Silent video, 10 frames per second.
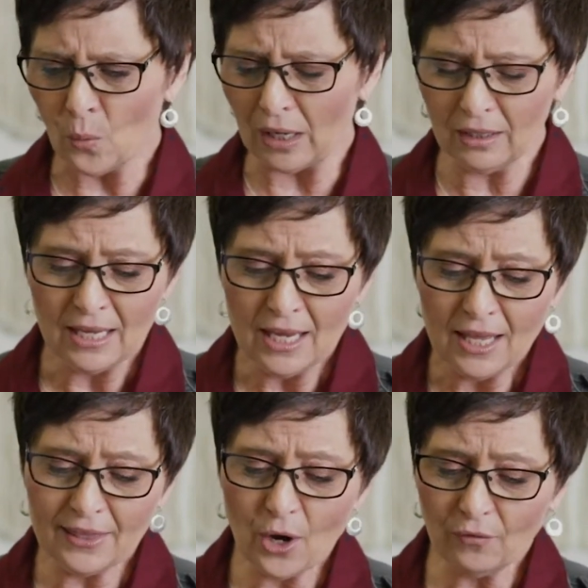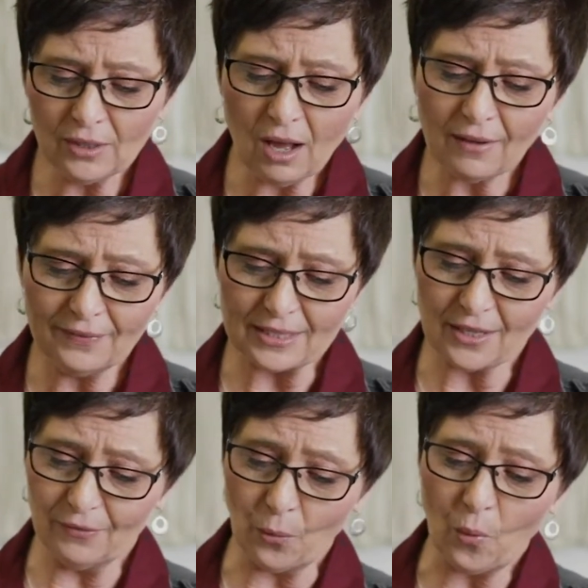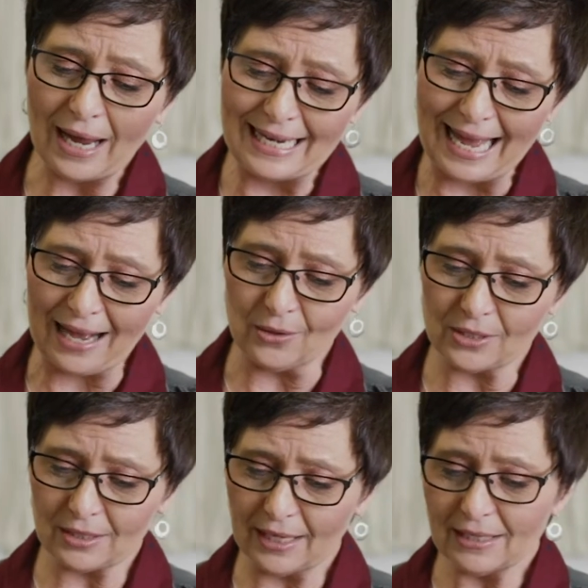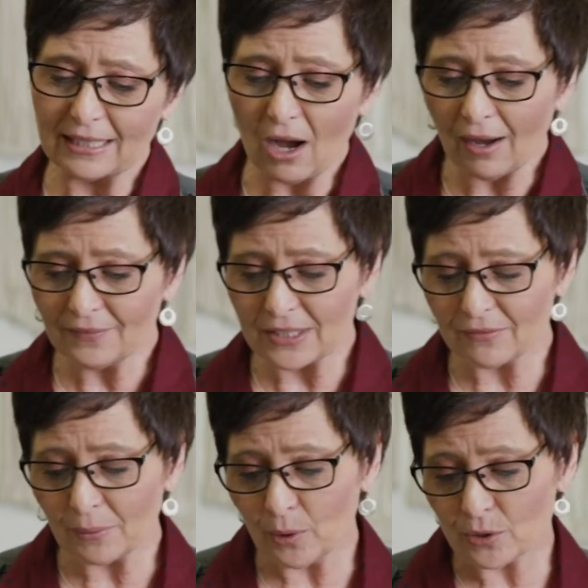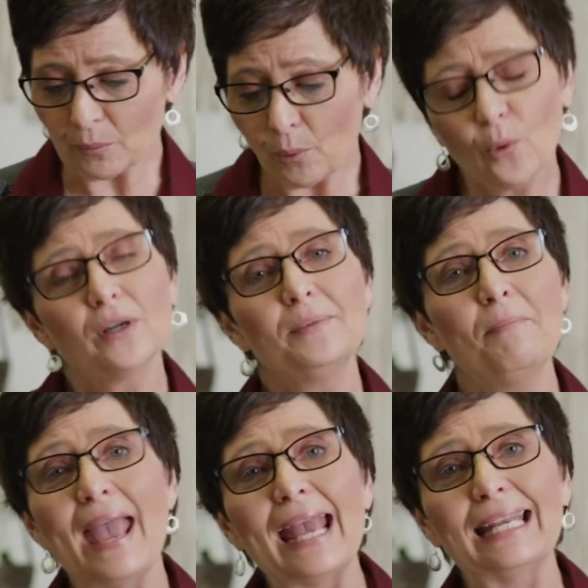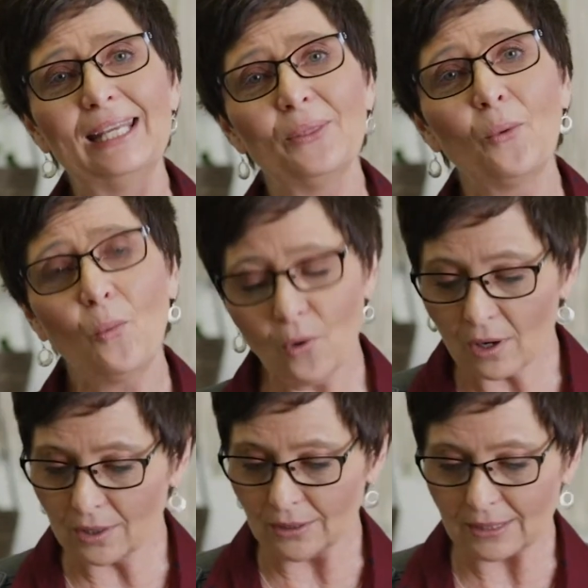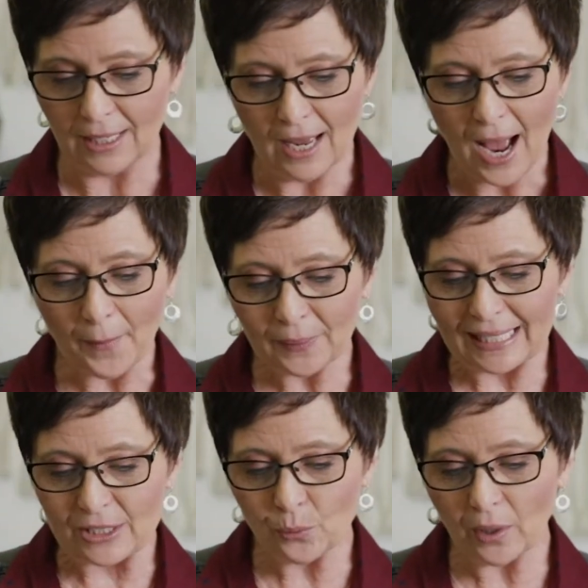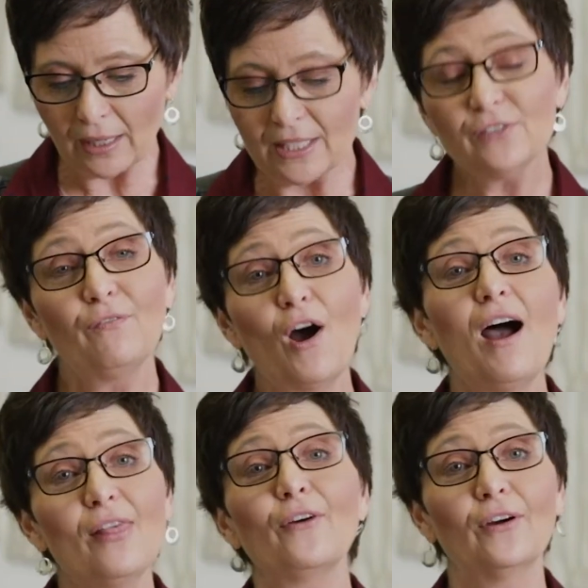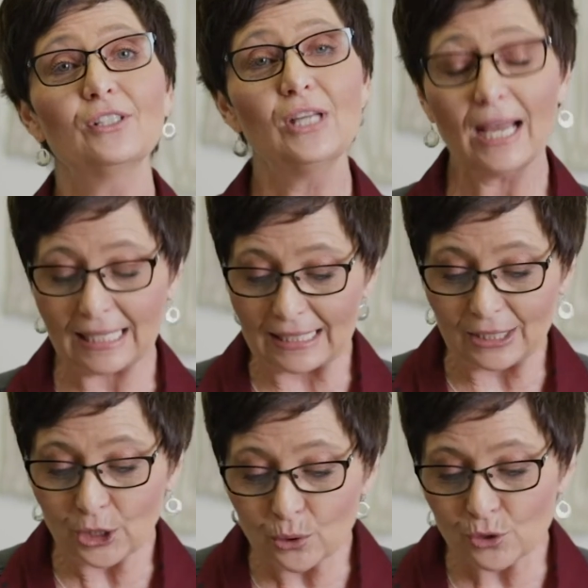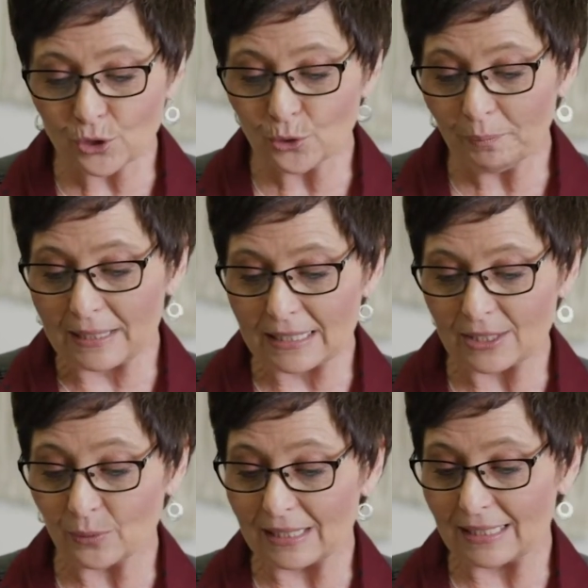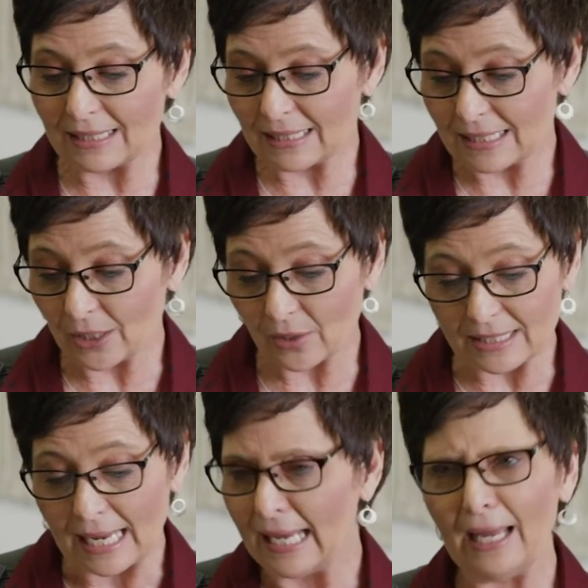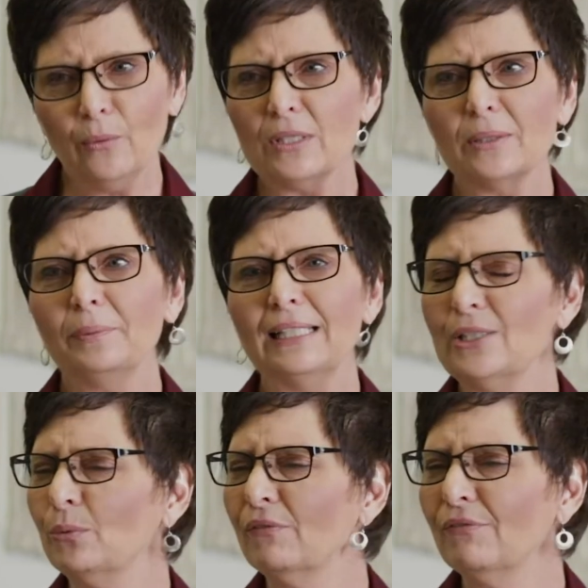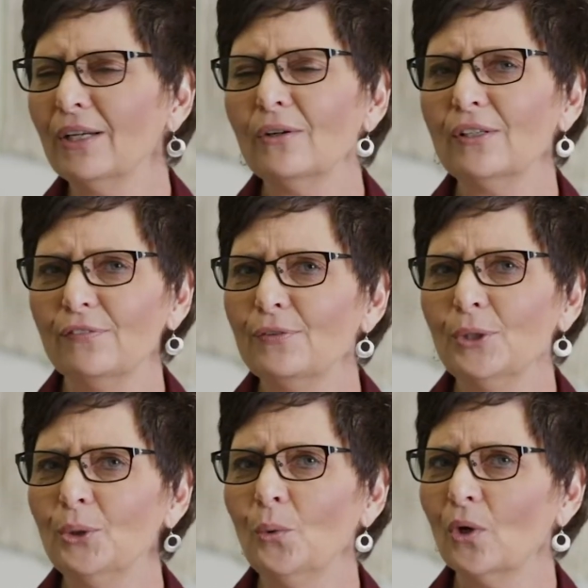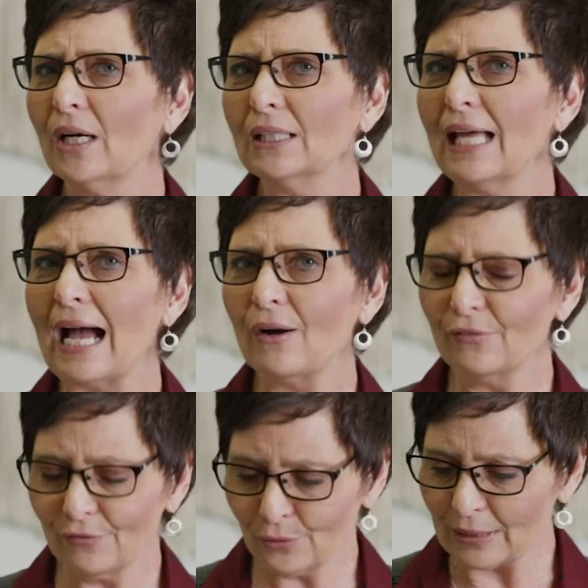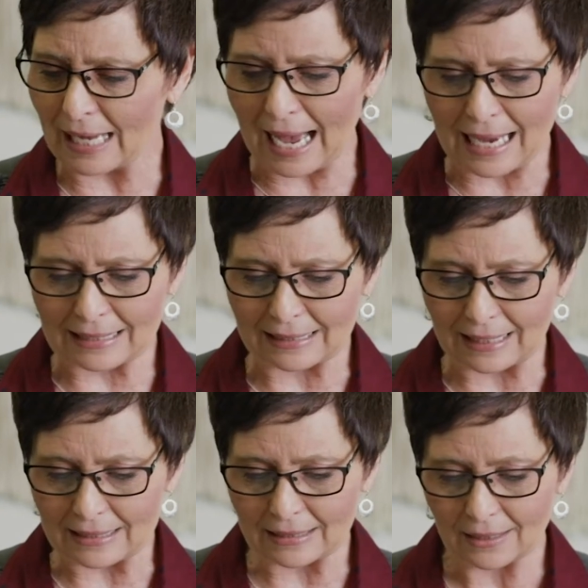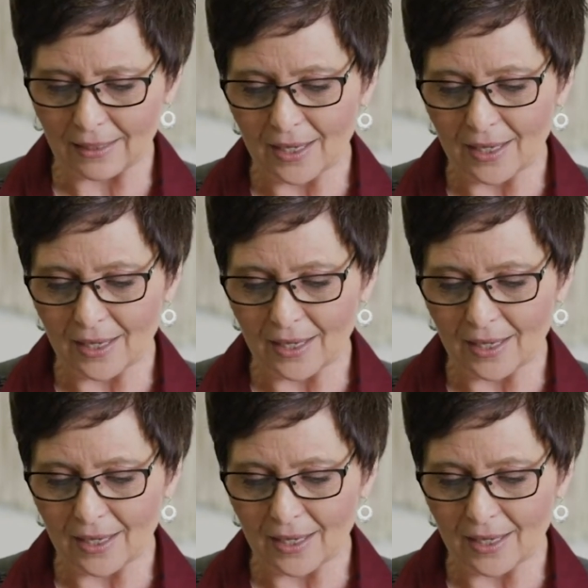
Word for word: Well, the Oval Office of the White House is the office of the most important man in the world, a place where his father, Jack Kennedy, used to do business with dignitaries. It was a place where very few were allowed free access.